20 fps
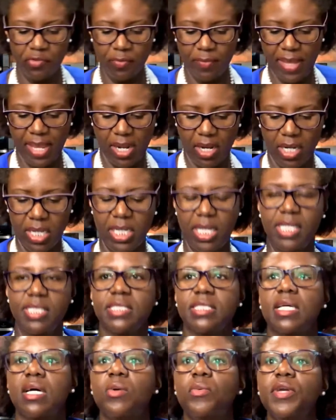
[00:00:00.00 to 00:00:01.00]
maker, y'all
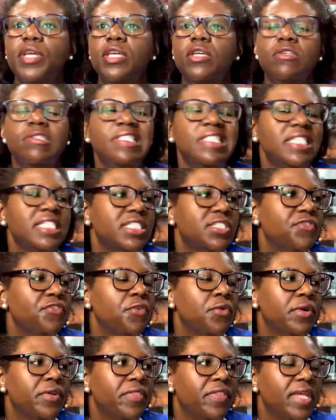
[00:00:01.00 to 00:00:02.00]
saw we used this
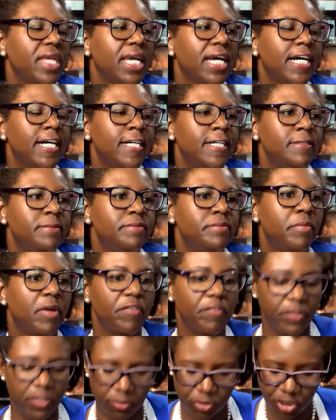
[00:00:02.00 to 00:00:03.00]
for the
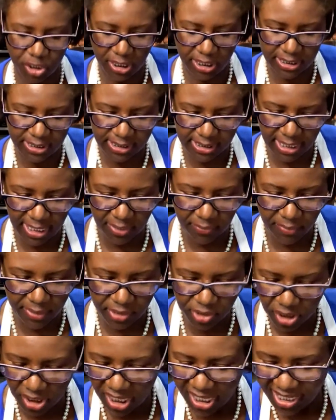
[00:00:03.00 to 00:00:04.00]
buffalo chicken sandwich.
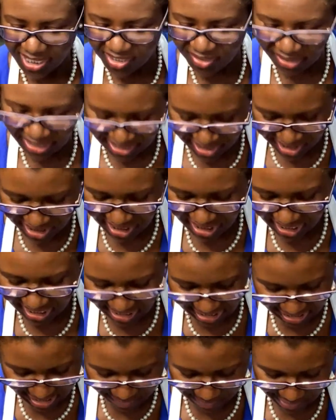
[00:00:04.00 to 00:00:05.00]
So I just cleaned
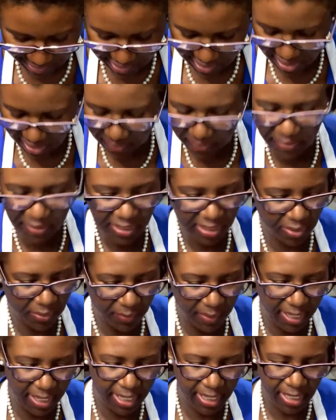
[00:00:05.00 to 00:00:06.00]
it up. I was going to put it
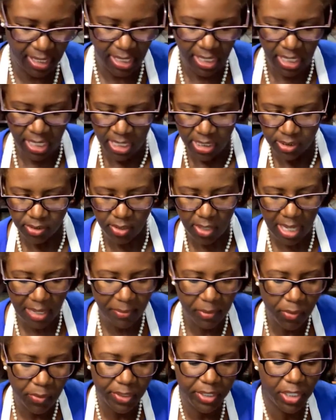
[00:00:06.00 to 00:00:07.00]
away. So I'm
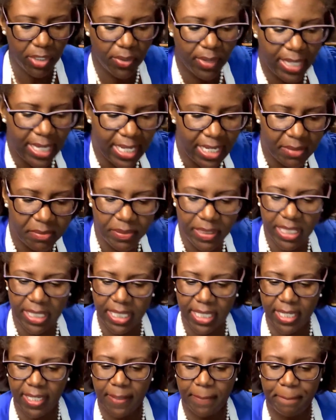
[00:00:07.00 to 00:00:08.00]
going to go ahead and plug it
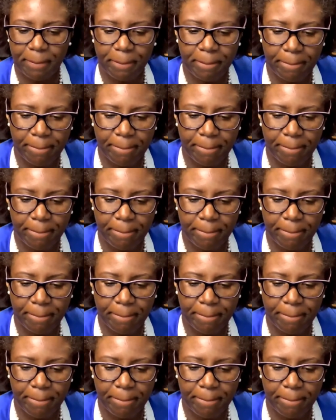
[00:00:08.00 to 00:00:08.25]
up.